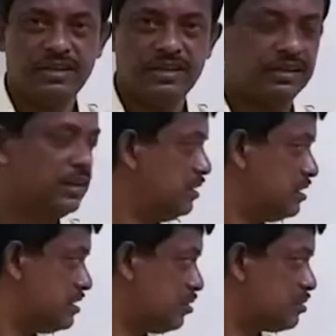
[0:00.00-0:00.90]
then this
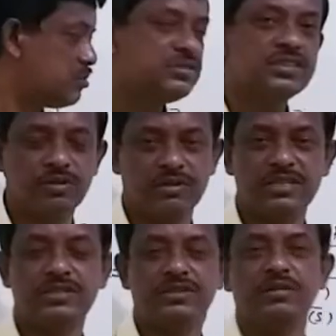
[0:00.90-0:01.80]
is equals to 0. Disjoint